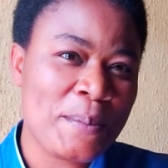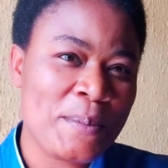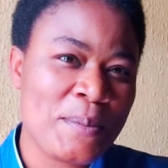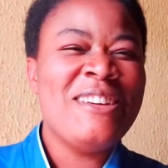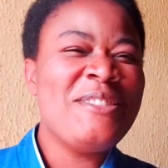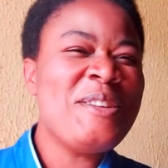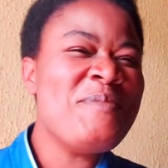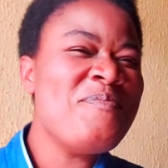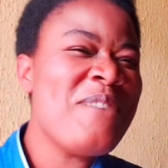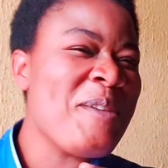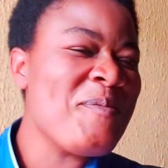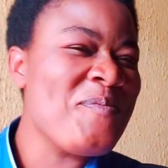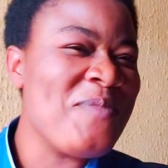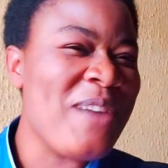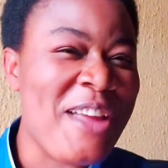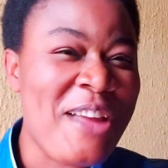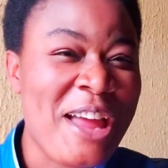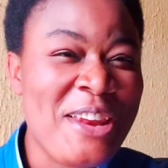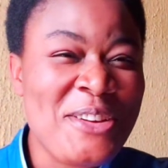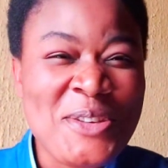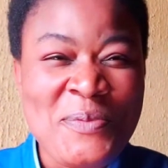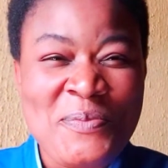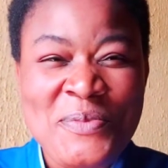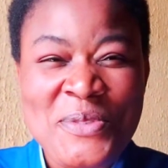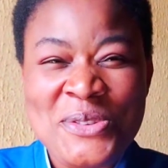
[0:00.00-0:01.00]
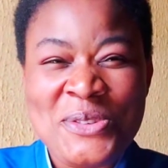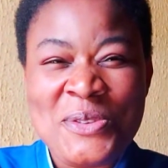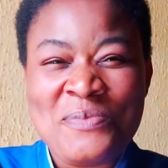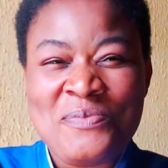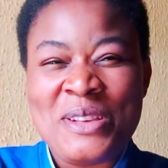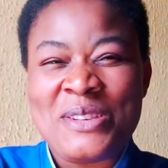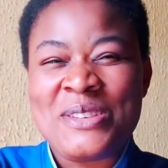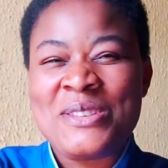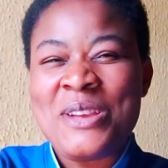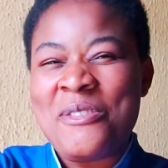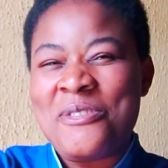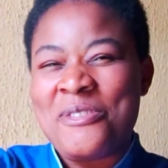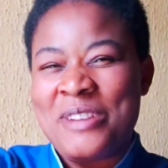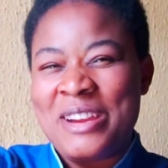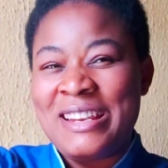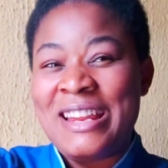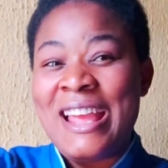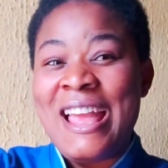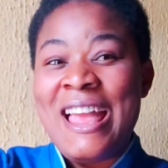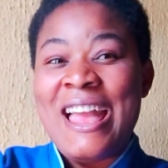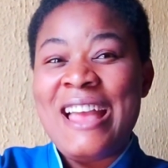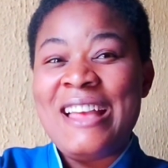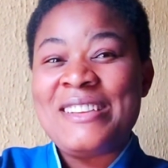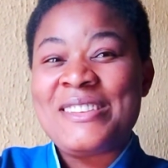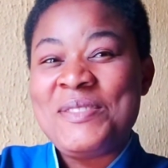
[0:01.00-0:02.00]
Remember, you're not supposed to be suffering
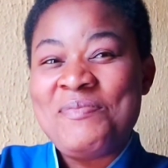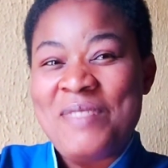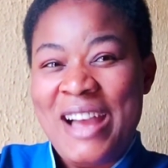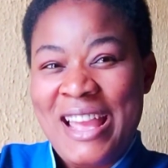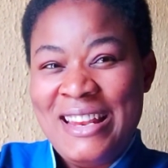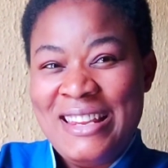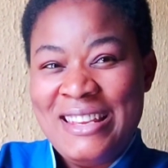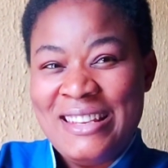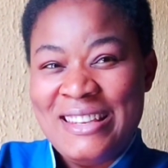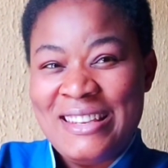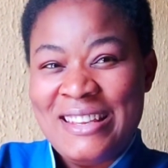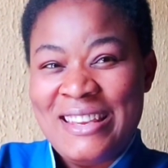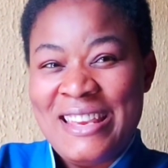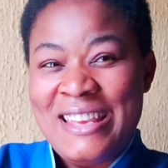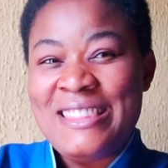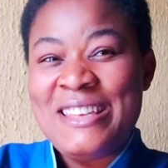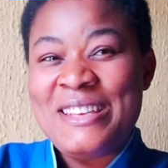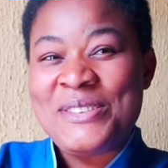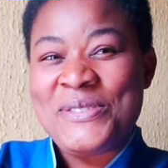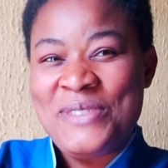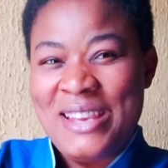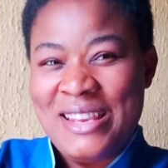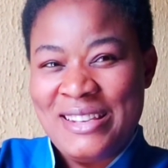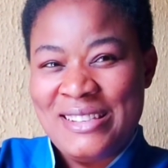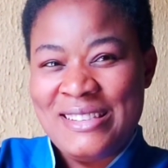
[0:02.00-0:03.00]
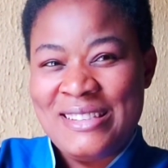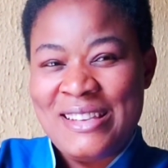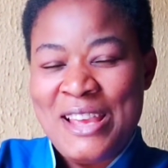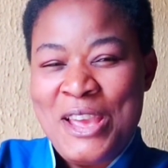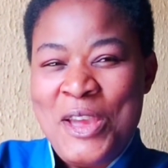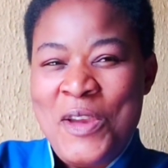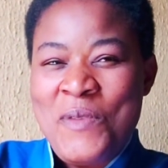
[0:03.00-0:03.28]
and smiling in this face,